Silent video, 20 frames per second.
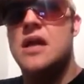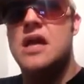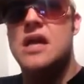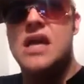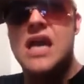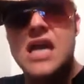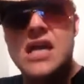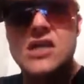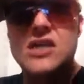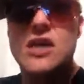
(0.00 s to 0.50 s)

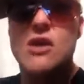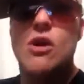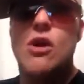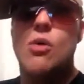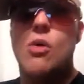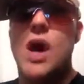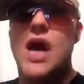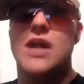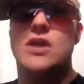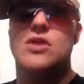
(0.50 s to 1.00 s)
yes, there are
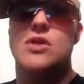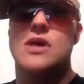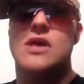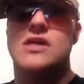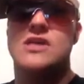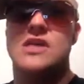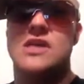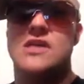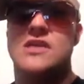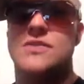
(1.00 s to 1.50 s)
white
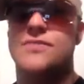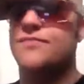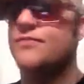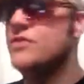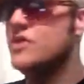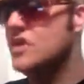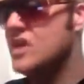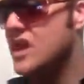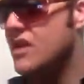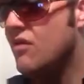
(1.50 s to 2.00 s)
Dursers,
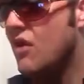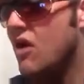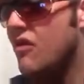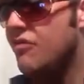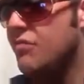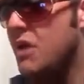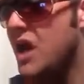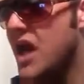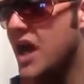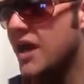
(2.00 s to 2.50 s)
Steve
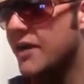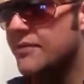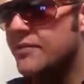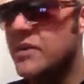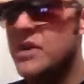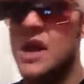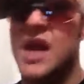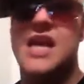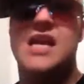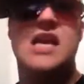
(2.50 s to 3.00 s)
Hofmeyer,
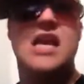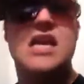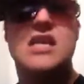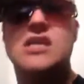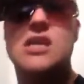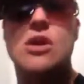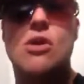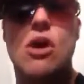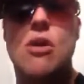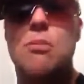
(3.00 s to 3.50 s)
and yes,
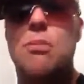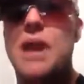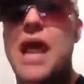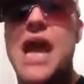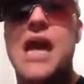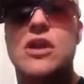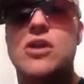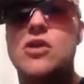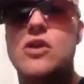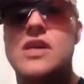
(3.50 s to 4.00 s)
there are
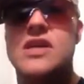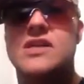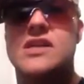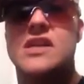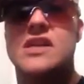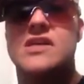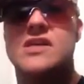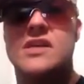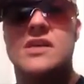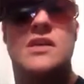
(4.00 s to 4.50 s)
black
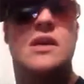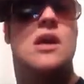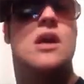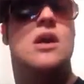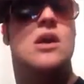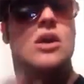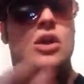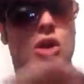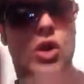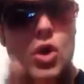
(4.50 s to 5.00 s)
Dursers,
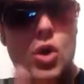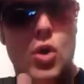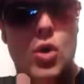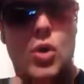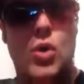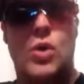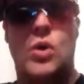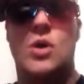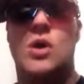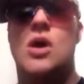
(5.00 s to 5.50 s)

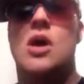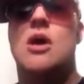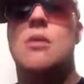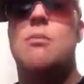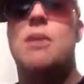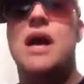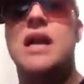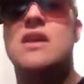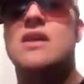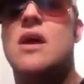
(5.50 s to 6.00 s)
you.
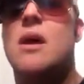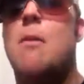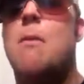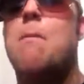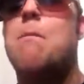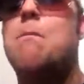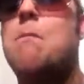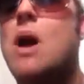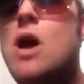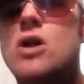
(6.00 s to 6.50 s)
But
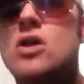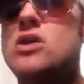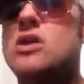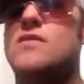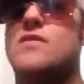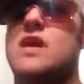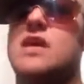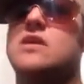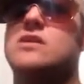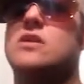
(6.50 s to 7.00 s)
most
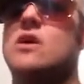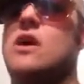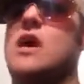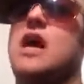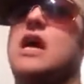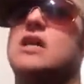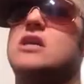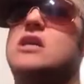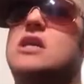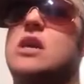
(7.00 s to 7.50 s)
of us are
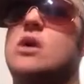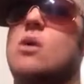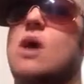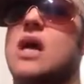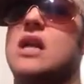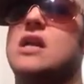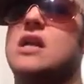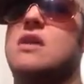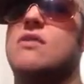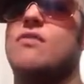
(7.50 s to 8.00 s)
actually
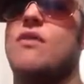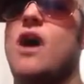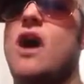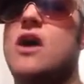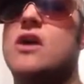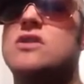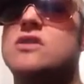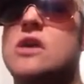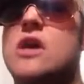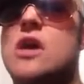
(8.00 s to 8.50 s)
quite kif
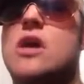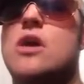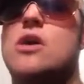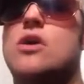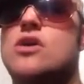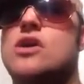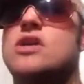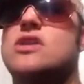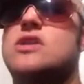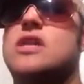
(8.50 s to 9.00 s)
oaks who
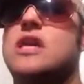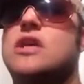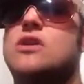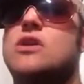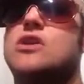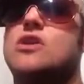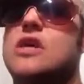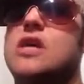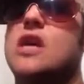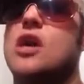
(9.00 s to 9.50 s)
just dig to
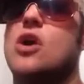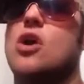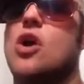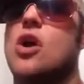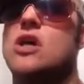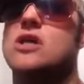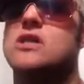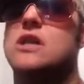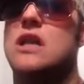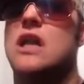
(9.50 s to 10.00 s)
drink a
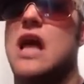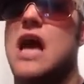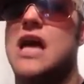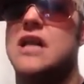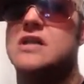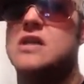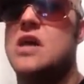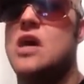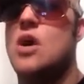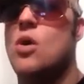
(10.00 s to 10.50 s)
Castle
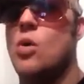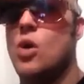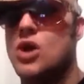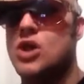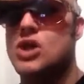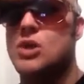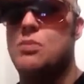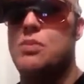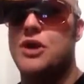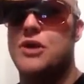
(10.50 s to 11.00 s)
Light,
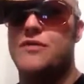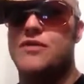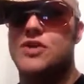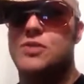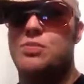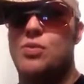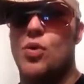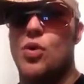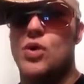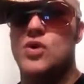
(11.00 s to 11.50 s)
watch a bit of
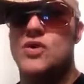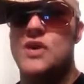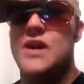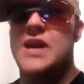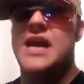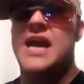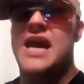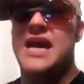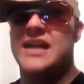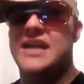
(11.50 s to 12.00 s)
sport,
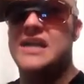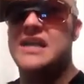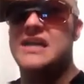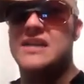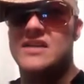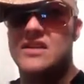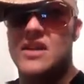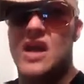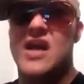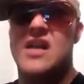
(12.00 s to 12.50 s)
and
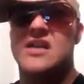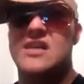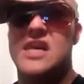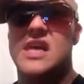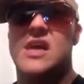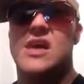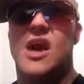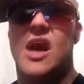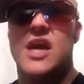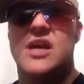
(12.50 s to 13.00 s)
don't
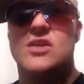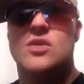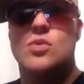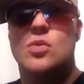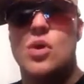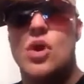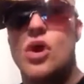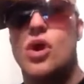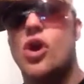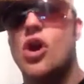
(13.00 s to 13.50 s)
dig going to
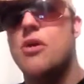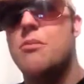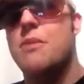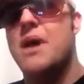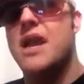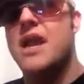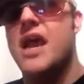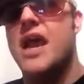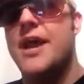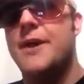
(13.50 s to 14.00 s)
work on
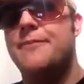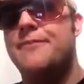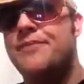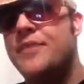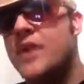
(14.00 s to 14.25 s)
Monday.